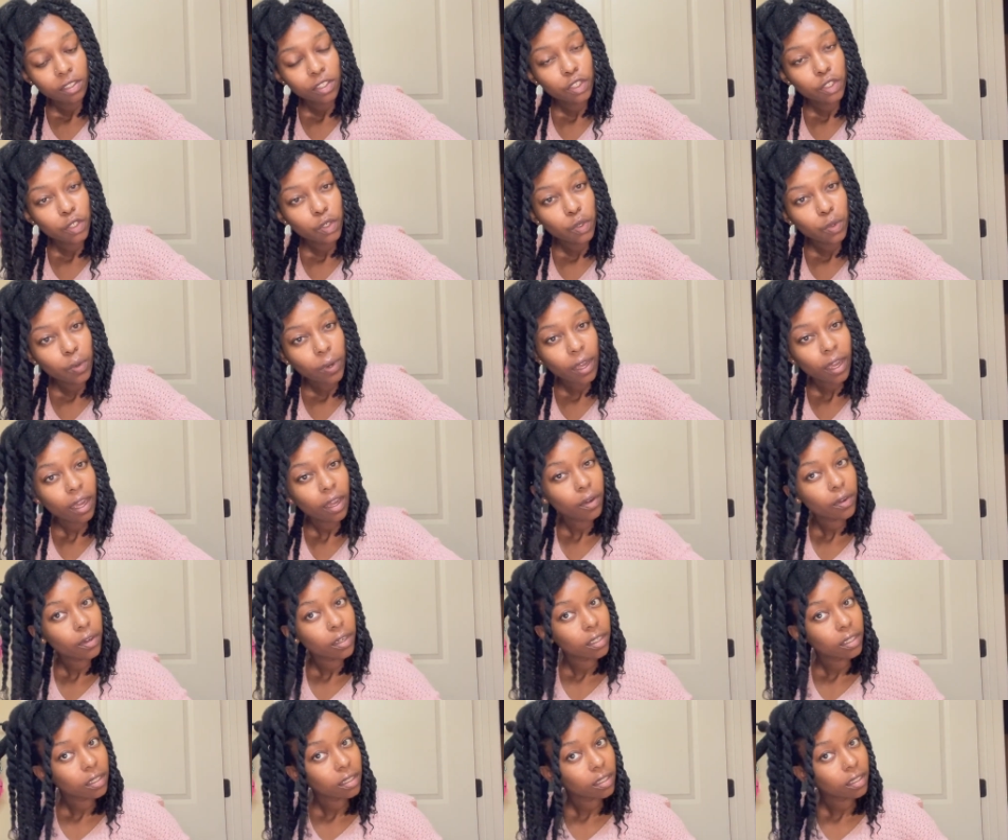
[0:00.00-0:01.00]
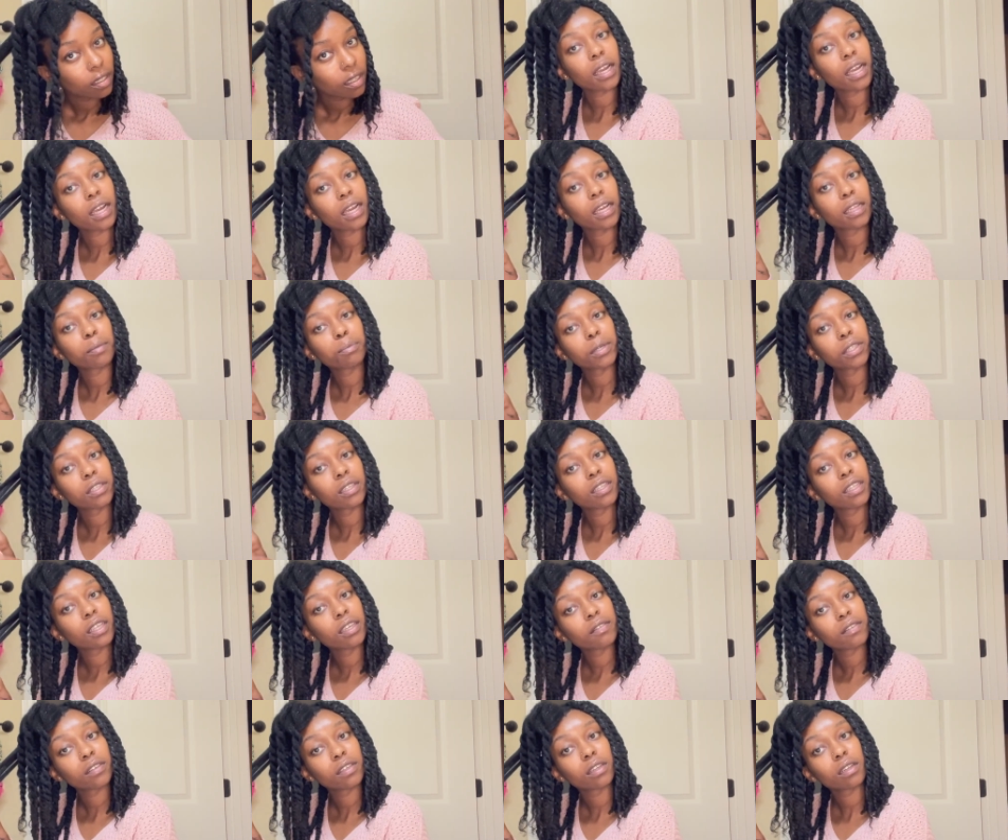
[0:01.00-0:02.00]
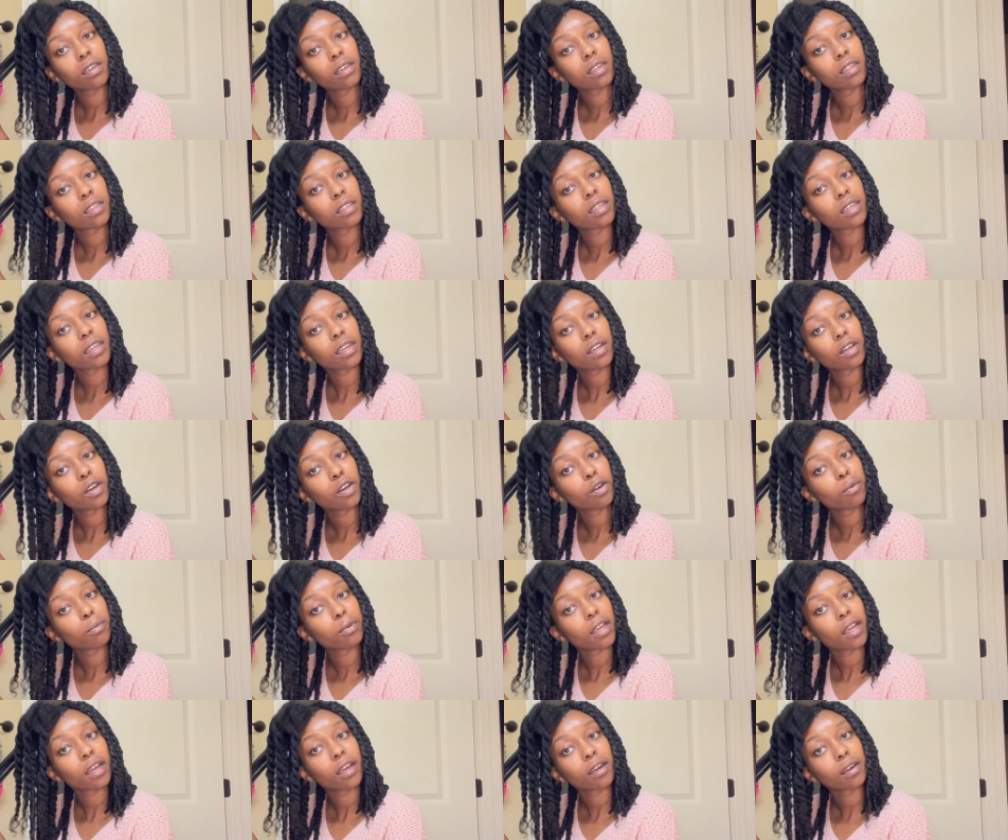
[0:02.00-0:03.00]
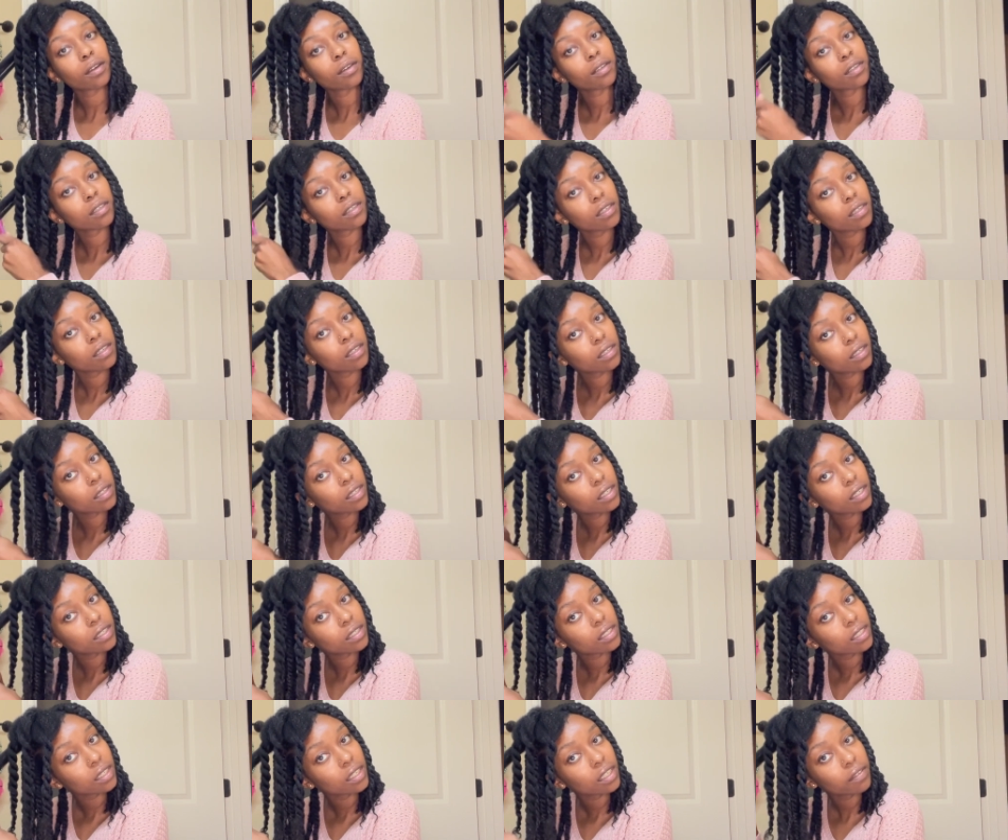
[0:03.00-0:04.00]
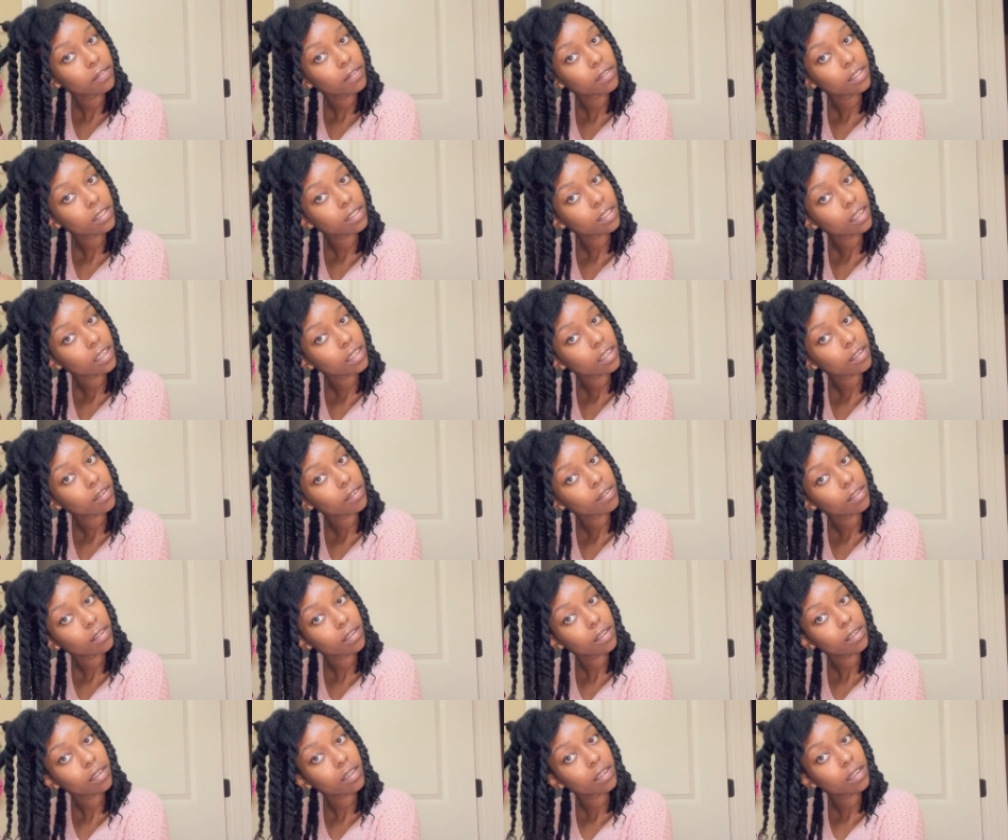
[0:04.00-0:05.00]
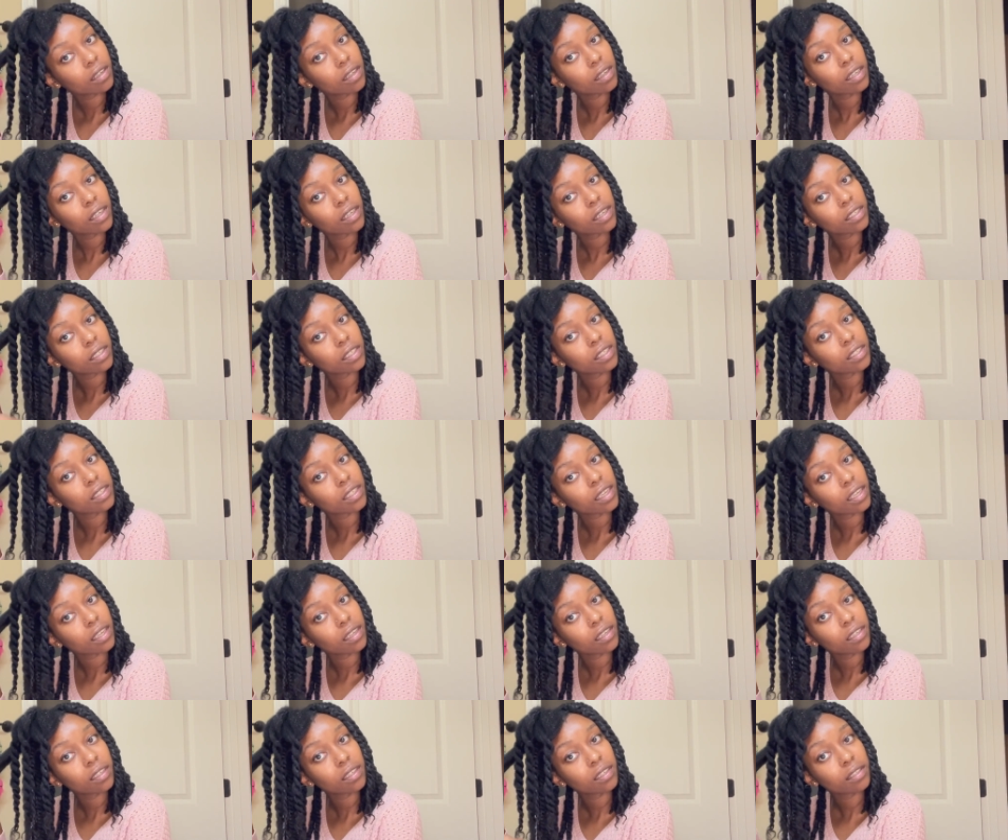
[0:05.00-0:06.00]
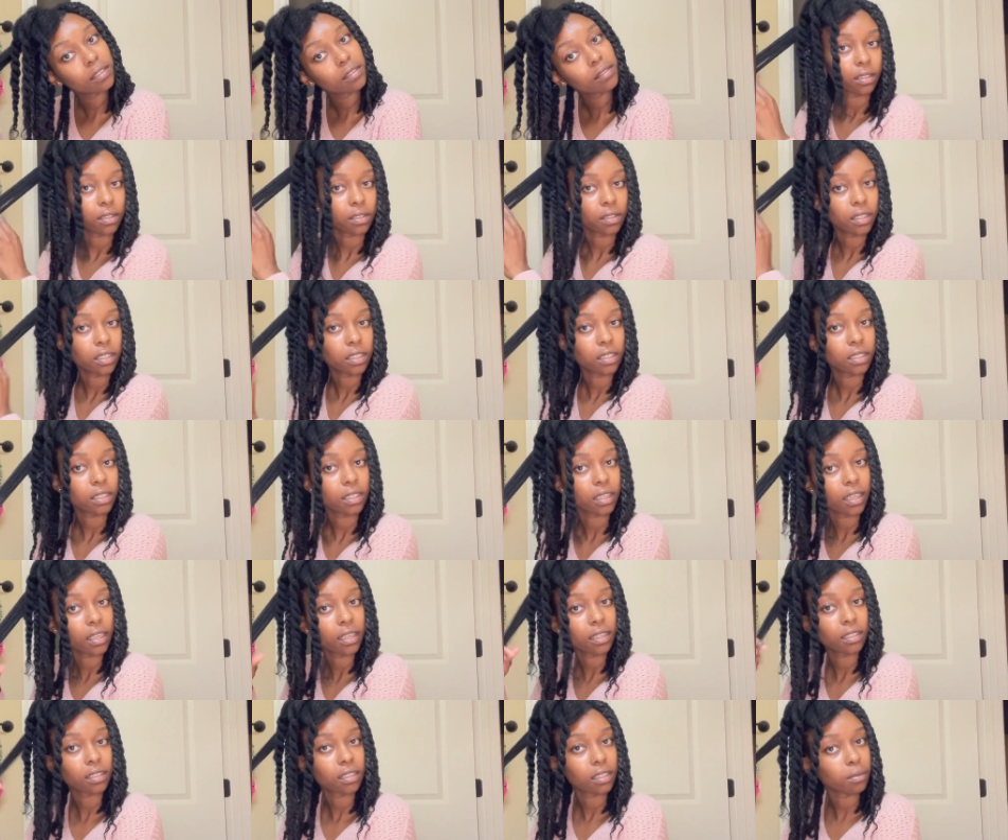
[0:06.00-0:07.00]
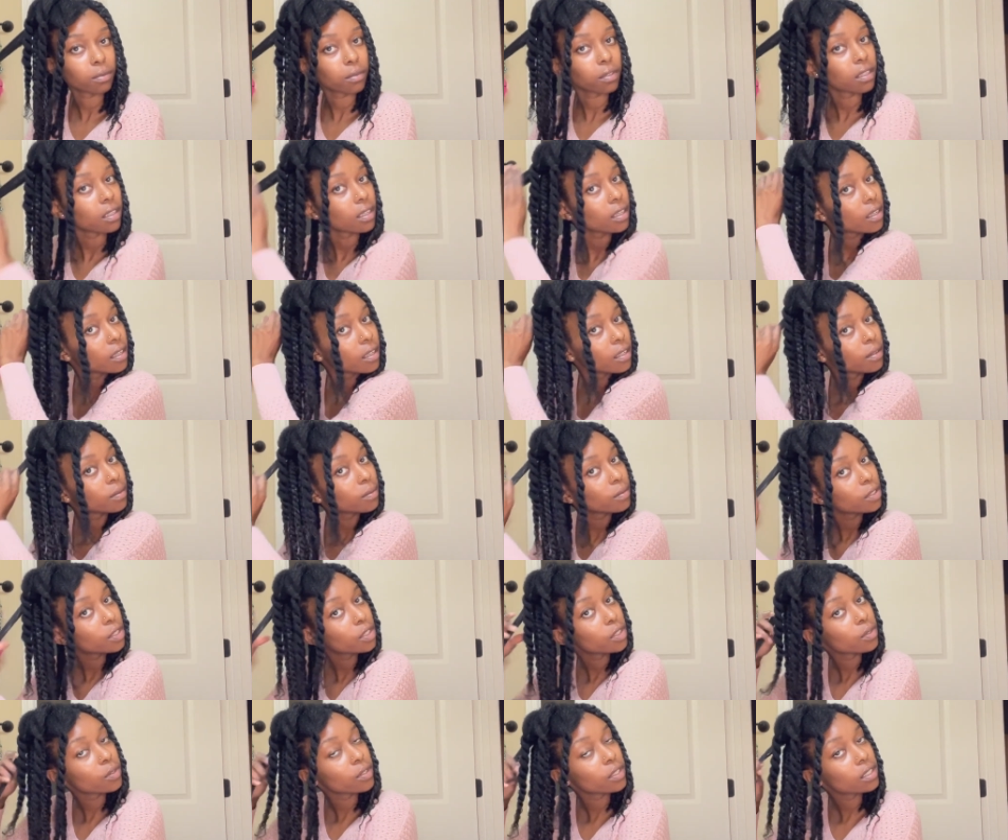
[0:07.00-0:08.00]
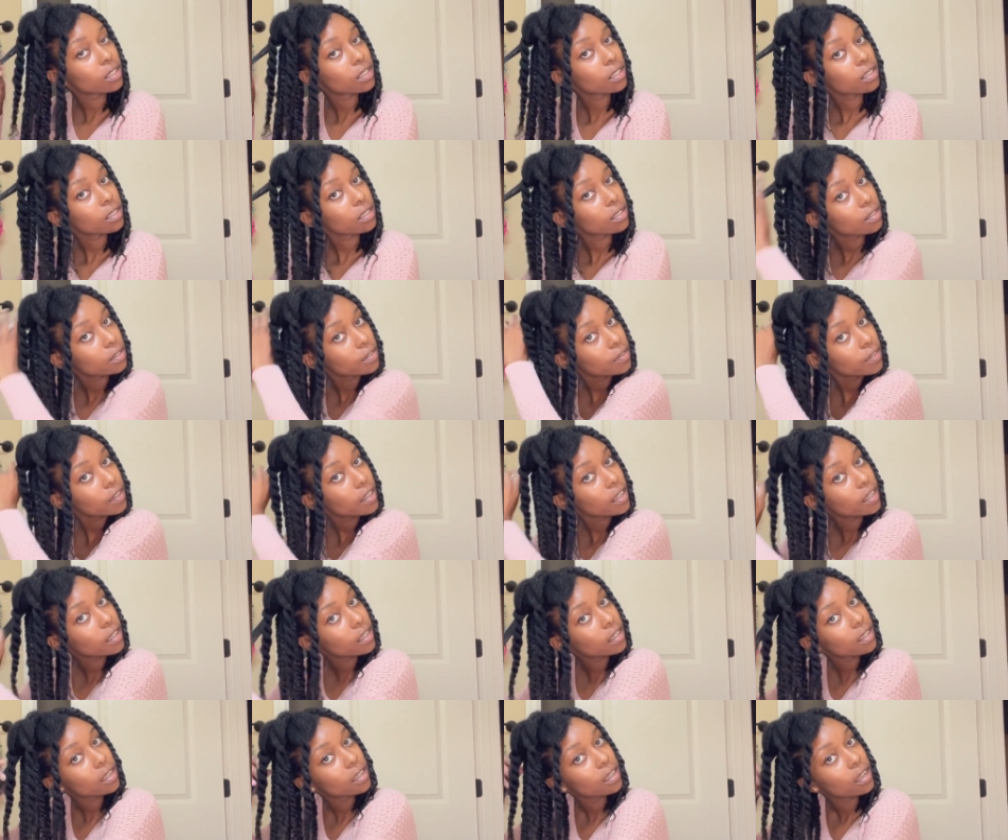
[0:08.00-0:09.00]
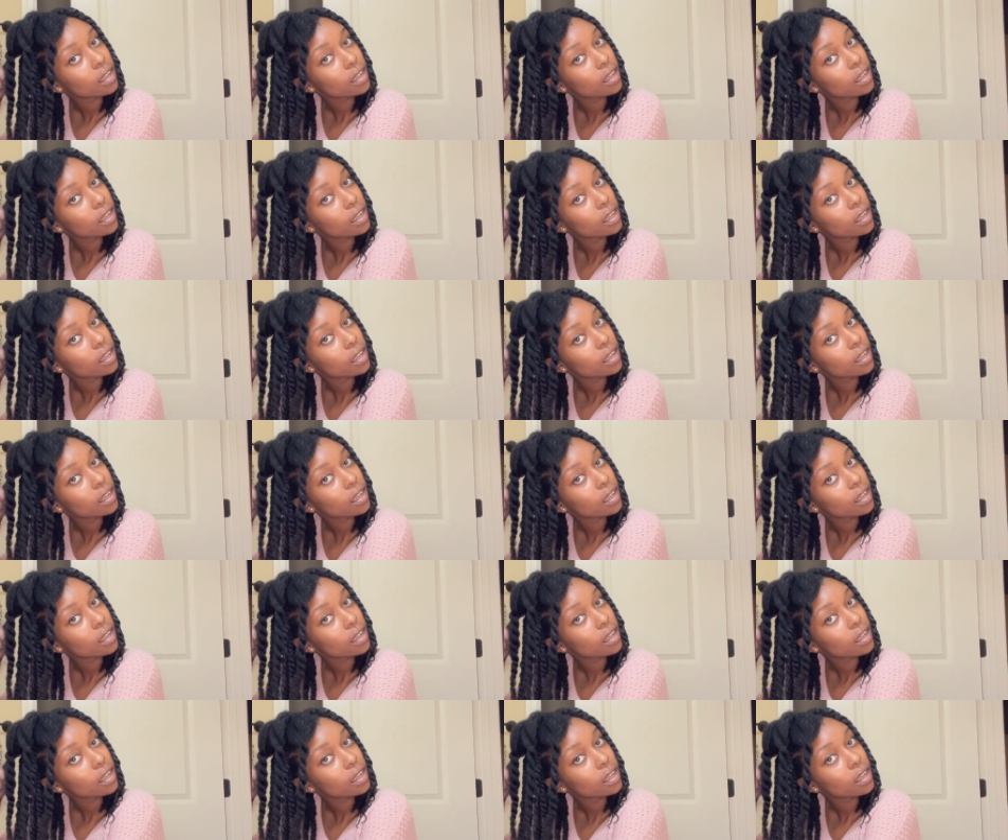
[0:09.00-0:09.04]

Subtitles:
2 hours. I put the leave-in on, then I comb it out because the leave-in's like a good detangler. So I just take some of the twisting souffle